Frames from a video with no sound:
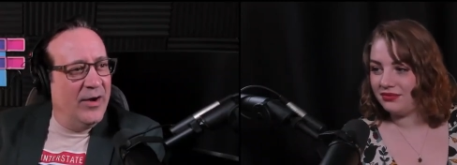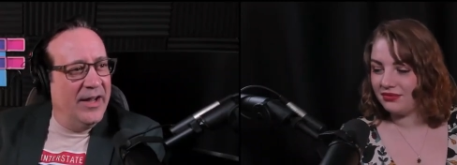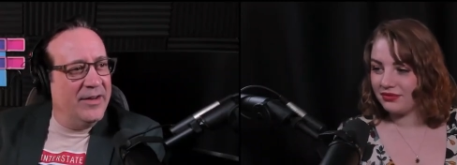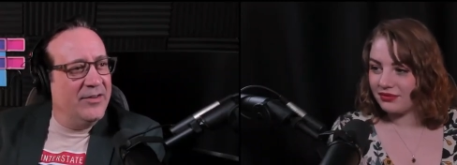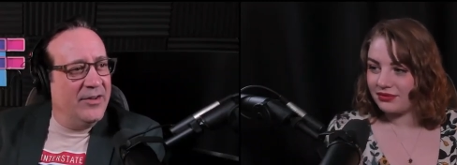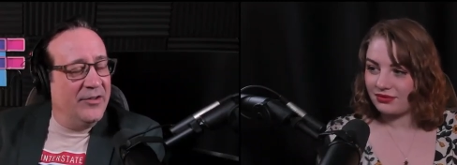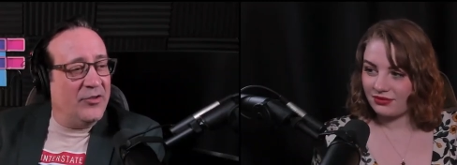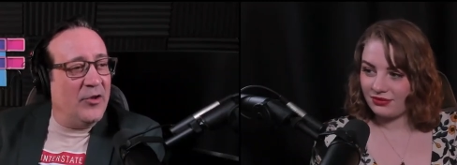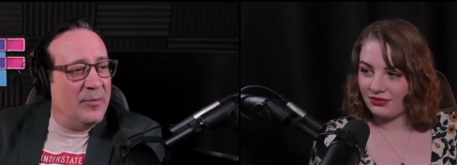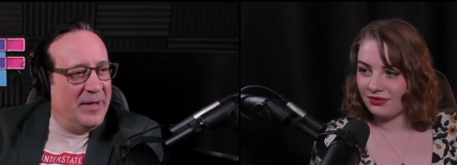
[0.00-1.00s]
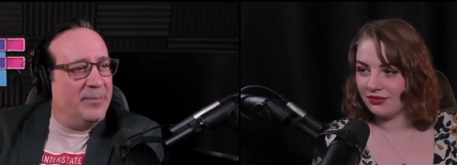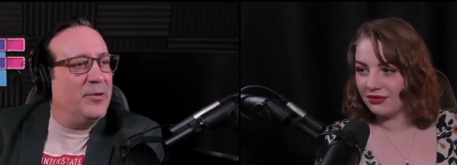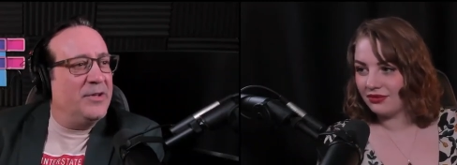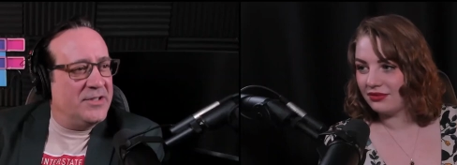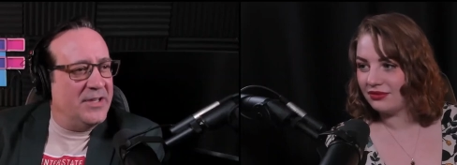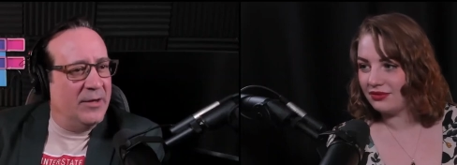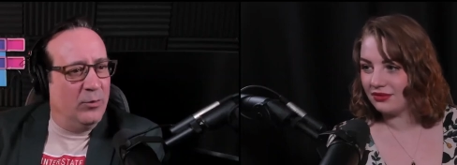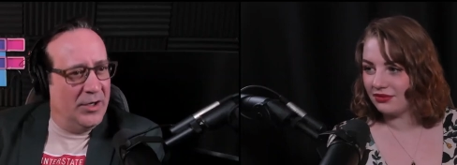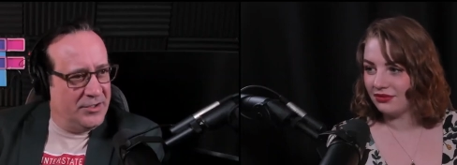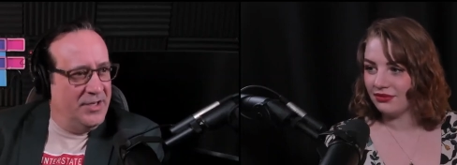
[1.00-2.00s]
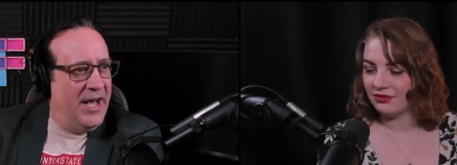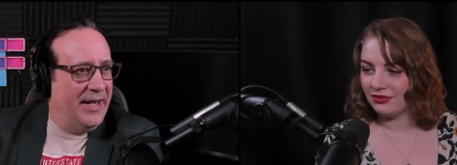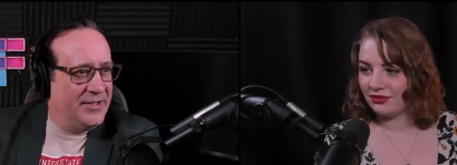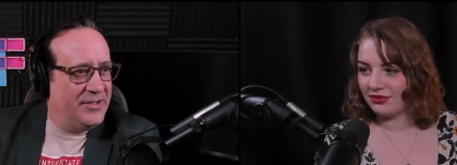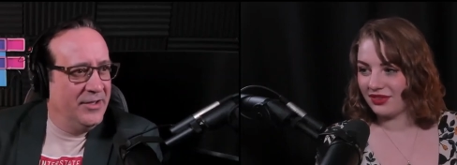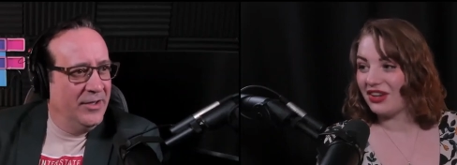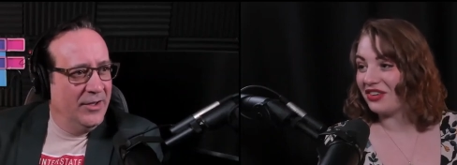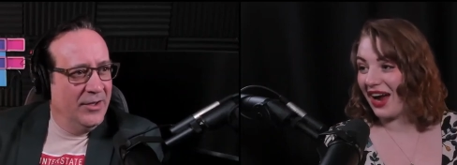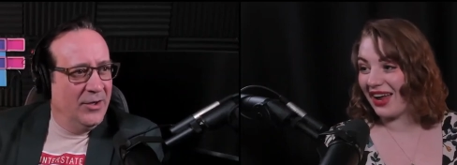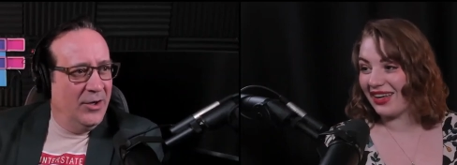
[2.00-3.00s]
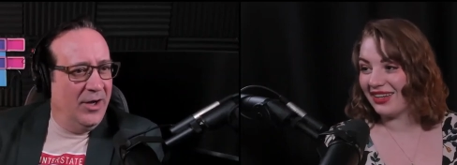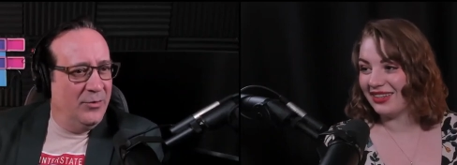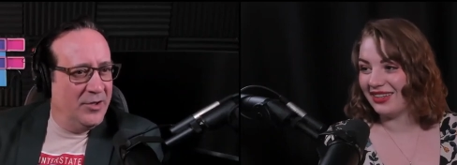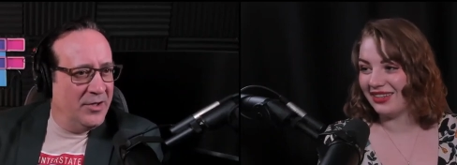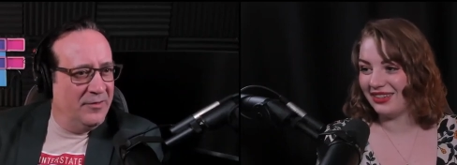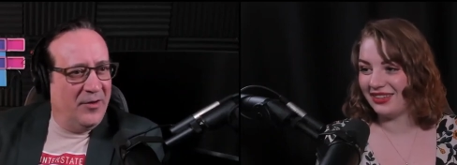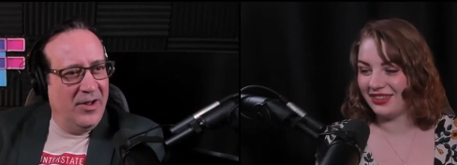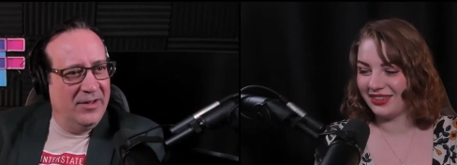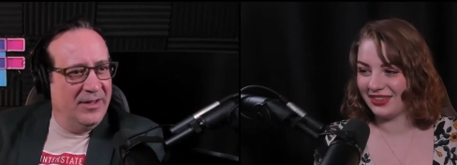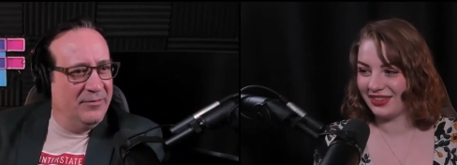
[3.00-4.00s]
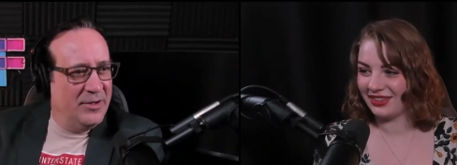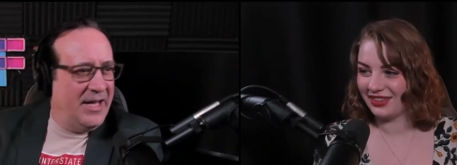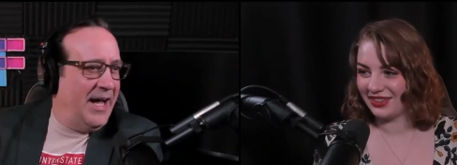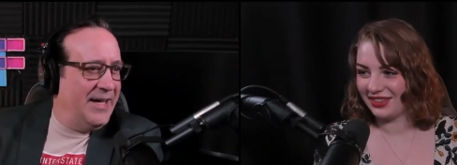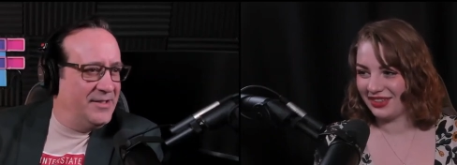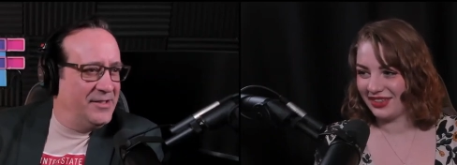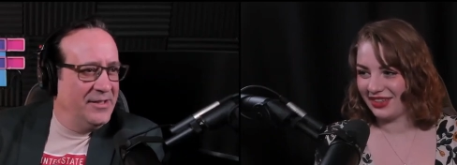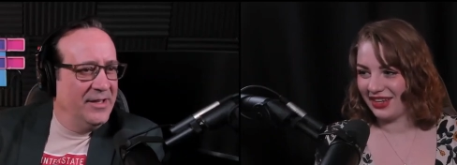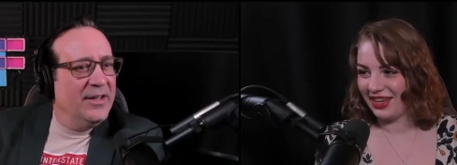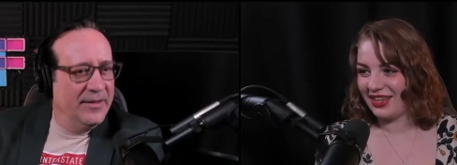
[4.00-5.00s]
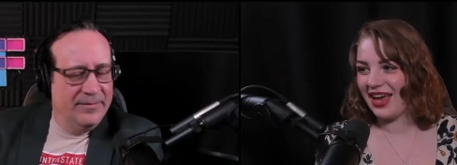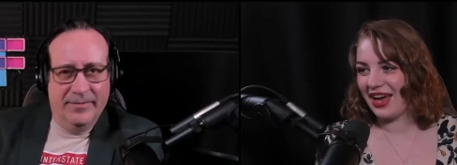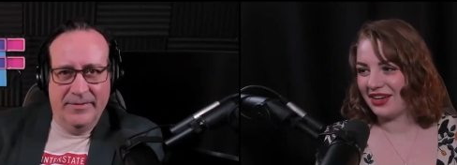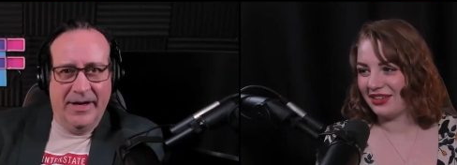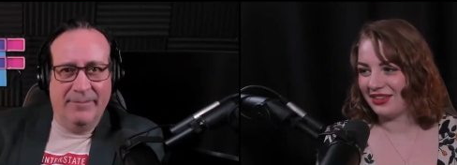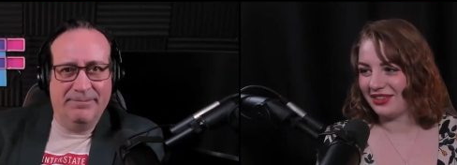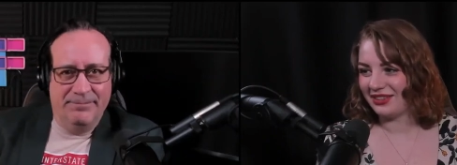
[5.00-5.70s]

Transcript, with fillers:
Speaker 1: and so the people that said, "What's next?" Right? Uh, are you going to fall in love with cats? Yeah. Yep.